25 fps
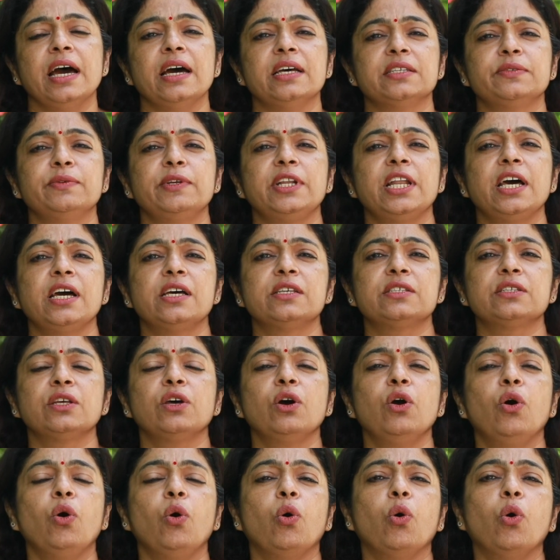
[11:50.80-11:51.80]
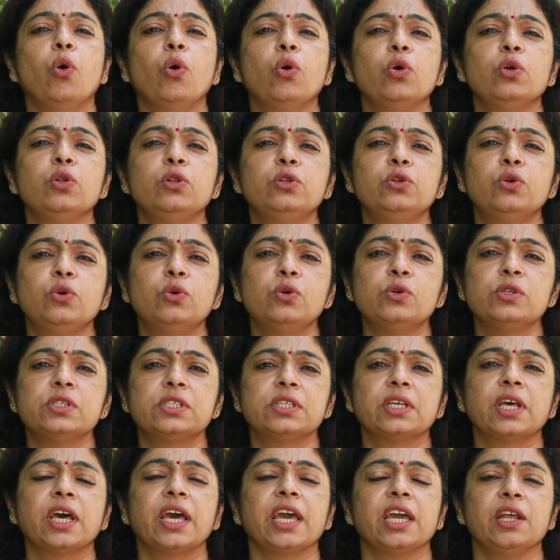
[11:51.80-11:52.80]
as well as all
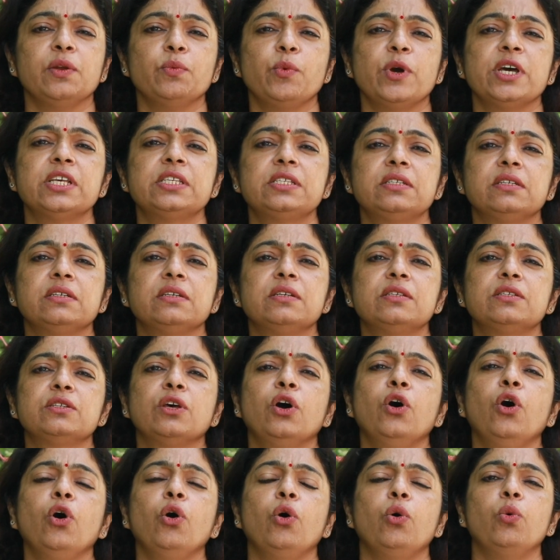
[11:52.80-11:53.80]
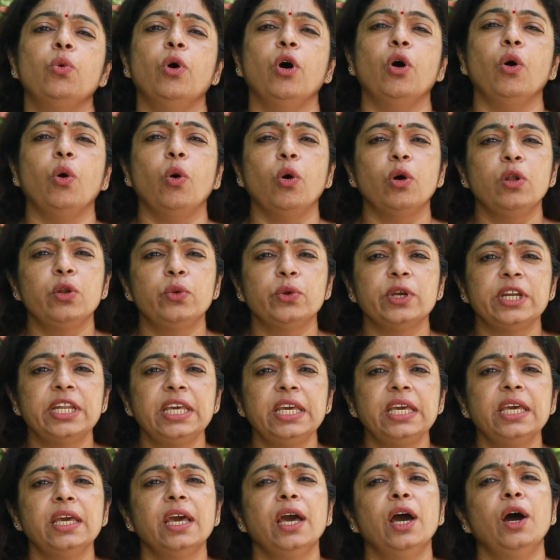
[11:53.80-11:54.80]
those investors who are
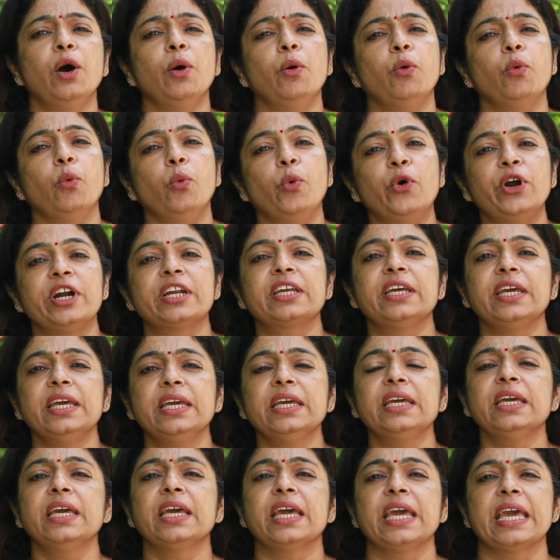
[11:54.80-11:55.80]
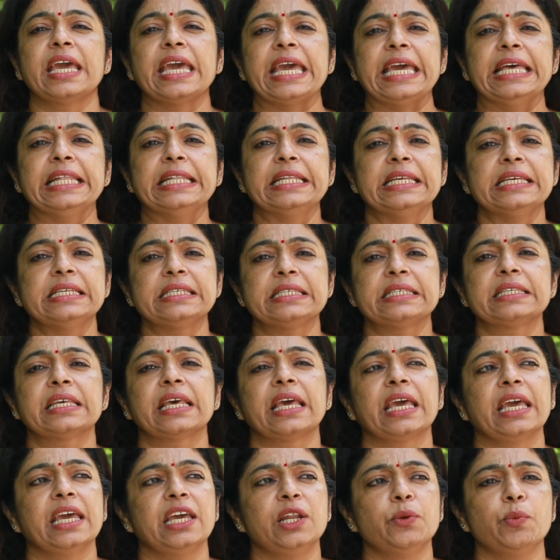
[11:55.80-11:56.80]
already working in this
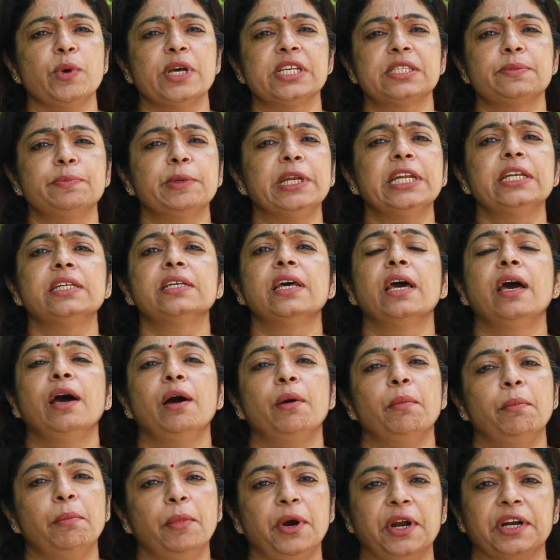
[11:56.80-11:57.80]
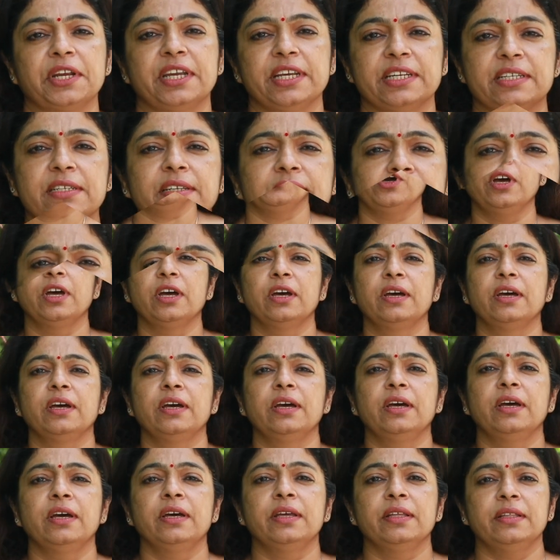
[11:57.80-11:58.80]
investment market.
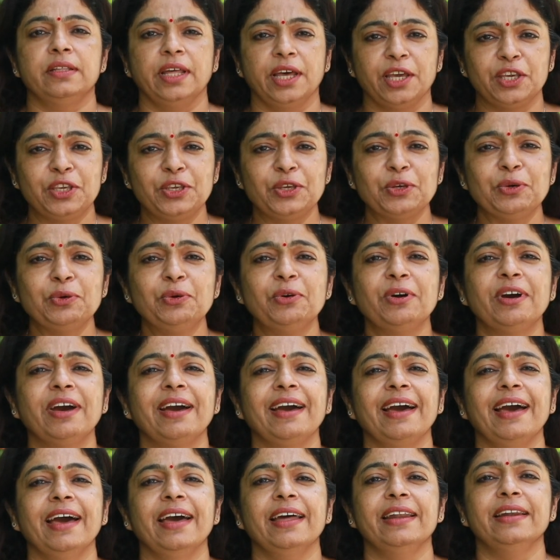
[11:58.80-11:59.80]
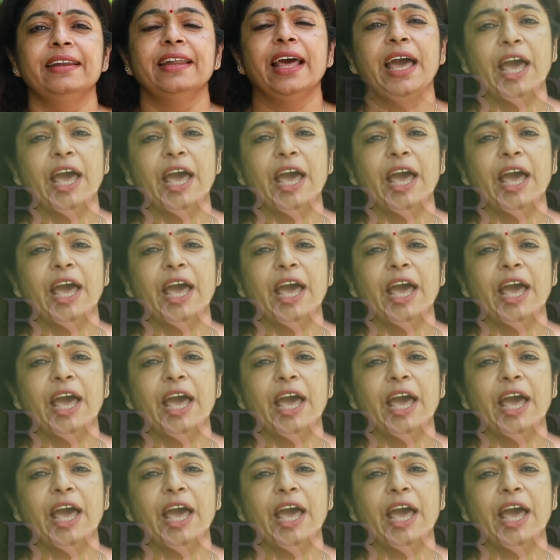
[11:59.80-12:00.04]
Thank you and